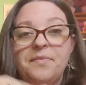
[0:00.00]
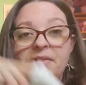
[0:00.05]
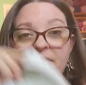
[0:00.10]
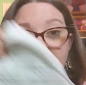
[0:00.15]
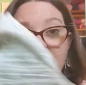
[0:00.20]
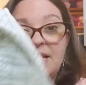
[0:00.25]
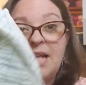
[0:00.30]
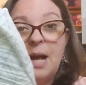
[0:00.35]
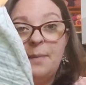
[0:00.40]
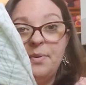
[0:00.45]

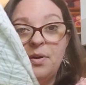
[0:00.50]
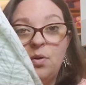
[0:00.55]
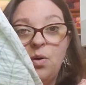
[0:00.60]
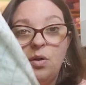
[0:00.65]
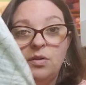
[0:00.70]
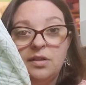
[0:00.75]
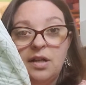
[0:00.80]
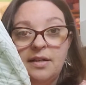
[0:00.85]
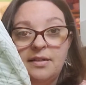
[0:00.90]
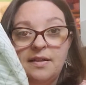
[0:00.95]
Snappy will
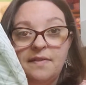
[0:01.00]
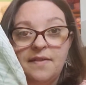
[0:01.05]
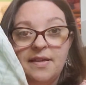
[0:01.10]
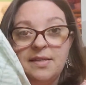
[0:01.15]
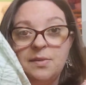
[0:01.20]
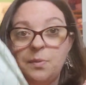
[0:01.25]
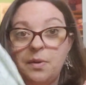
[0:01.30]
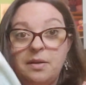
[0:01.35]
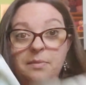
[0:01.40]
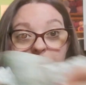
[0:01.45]
hold on to
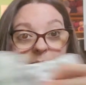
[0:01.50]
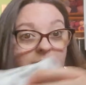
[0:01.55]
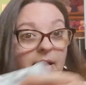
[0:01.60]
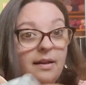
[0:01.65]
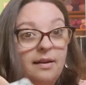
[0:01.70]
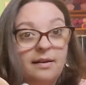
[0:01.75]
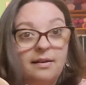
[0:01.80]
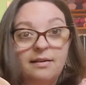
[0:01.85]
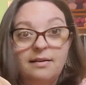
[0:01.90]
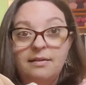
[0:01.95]
this one,
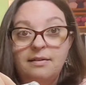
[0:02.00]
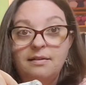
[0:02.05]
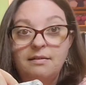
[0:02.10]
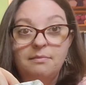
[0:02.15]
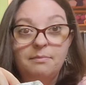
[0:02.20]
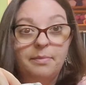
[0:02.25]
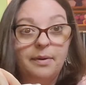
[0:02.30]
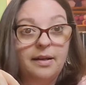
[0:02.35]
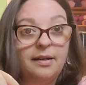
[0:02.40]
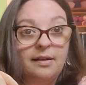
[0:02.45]

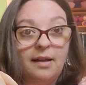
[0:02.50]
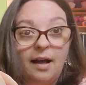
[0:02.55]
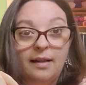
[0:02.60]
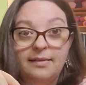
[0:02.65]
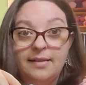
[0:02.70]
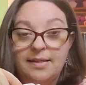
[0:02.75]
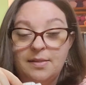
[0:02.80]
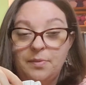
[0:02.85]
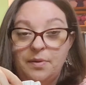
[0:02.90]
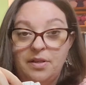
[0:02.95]
but not
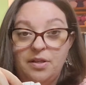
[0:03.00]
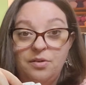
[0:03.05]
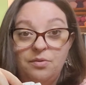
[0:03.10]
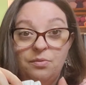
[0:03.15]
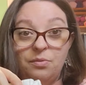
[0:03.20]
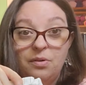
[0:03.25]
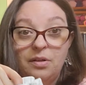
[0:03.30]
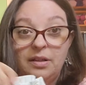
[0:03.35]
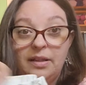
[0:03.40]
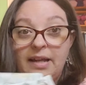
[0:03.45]
this one. You
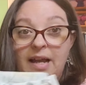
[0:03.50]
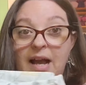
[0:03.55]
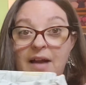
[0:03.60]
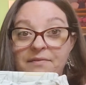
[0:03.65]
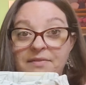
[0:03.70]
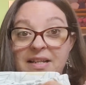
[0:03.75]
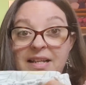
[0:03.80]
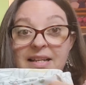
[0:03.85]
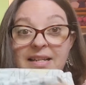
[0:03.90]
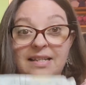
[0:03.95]
really
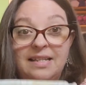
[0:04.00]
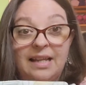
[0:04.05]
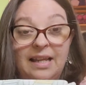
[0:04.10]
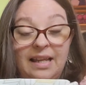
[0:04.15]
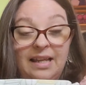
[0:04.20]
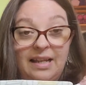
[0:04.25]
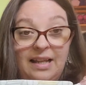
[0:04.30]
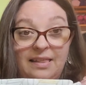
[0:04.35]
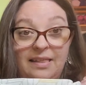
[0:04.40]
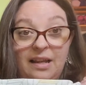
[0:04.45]
have to dig
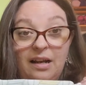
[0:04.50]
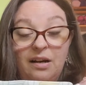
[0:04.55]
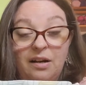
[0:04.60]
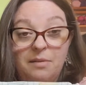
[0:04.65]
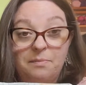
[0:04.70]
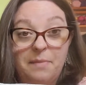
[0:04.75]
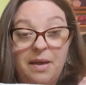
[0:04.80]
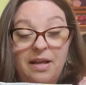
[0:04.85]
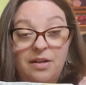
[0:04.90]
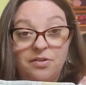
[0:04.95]
it in there
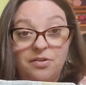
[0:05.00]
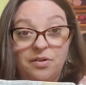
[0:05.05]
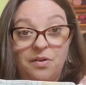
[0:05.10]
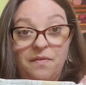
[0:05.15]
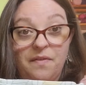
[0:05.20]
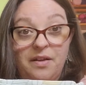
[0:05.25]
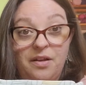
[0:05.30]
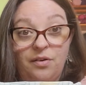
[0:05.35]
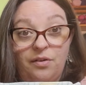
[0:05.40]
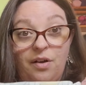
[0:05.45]
and make sure
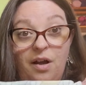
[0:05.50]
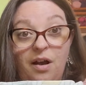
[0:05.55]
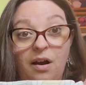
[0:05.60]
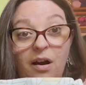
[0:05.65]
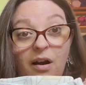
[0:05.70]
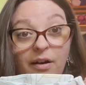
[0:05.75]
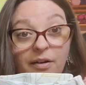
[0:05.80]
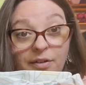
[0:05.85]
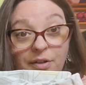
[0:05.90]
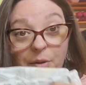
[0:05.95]
that you're not
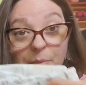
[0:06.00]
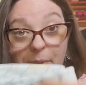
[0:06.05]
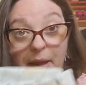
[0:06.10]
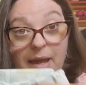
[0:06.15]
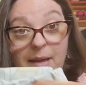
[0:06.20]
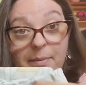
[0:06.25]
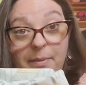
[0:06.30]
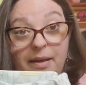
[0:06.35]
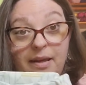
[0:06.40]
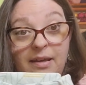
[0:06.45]
hurting your
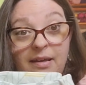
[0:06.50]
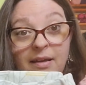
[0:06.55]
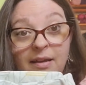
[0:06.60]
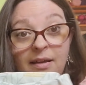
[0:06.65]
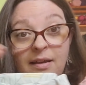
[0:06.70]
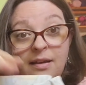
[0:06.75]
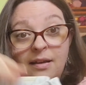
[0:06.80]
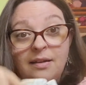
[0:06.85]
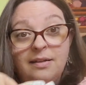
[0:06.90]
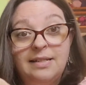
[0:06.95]
baby
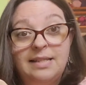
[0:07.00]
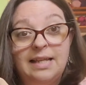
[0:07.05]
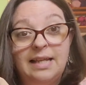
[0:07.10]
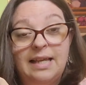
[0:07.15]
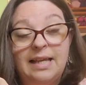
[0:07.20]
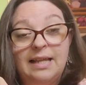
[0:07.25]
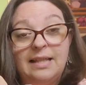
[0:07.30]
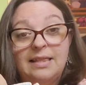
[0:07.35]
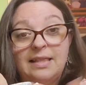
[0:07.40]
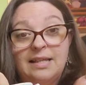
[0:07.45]
to
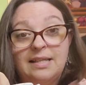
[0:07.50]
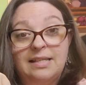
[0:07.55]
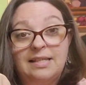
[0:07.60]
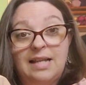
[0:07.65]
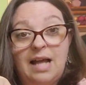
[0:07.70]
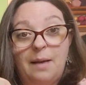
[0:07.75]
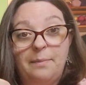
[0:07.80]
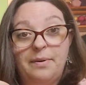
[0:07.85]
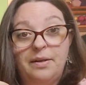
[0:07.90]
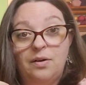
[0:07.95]
get the
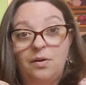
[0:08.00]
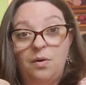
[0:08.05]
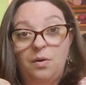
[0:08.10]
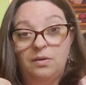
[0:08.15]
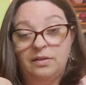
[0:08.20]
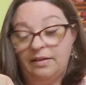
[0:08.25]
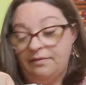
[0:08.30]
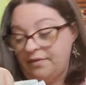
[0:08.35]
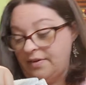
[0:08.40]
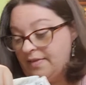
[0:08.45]
Snappy to
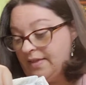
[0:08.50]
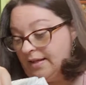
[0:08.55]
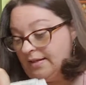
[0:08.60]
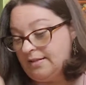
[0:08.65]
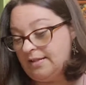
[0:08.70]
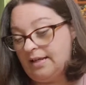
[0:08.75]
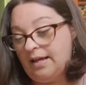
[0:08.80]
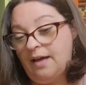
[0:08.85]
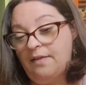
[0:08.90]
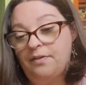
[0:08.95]
hold everything
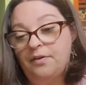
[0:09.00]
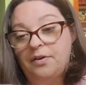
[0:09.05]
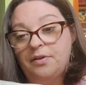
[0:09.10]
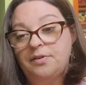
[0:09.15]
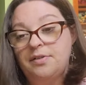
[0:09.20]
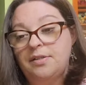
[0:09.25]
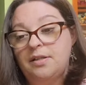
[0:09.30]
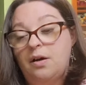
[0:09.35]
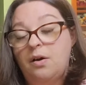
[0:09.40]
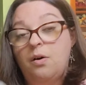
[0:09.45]
together.
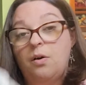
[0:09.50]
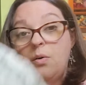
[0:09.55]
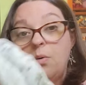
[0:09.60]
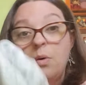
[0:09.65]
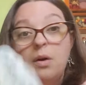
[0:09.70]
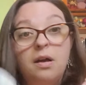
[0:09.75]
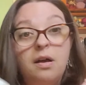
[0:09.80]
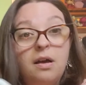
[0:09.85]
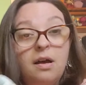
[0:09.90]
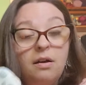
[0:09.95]
So
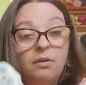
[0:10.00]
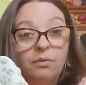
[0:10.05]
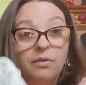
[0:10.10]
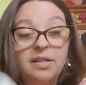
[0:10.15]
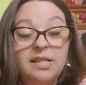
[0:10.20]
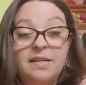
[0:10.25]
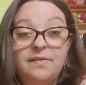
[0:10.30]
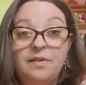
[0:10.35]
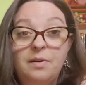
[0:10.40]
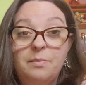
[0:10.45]

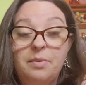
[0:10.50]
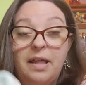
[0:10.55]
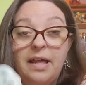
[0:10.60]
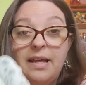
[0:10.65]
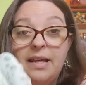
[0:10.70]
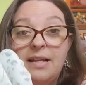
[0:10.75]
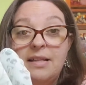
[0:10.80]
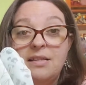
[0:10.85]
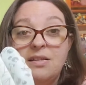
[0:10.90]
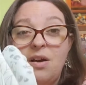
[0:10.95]
receiving
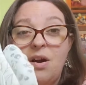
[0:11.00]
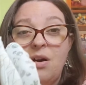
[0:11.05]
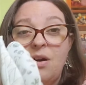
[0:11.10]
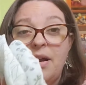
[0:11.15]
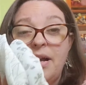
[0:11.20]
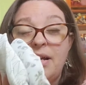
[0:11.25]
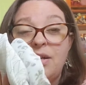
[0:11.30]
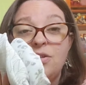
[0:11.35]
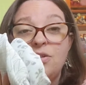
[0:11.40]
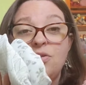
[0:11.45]
blankets are
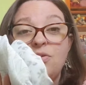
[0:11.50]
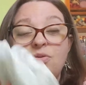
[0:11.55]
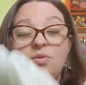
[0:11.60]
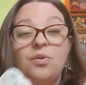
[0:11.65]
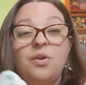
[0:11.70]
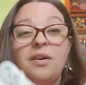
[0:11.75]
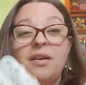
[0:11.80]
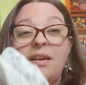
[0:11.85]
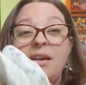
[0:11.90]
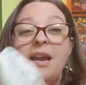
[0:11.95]

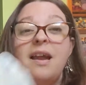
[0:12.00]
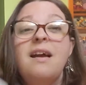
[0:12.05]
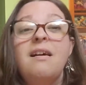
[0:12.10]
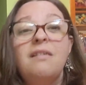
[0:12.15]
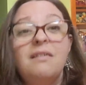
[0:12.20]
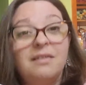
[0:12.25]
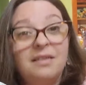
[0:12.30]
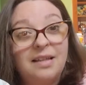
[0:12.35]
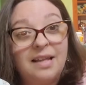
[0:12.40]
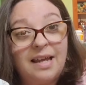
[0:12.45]

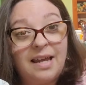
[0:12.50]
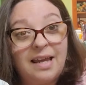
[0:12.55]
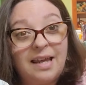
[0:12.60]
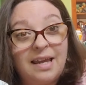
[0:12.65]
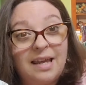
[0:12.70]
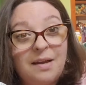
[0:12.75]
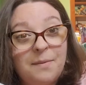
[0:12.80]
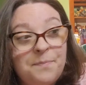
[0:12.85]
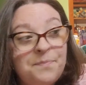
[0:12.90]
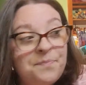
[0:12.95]
extraordinarily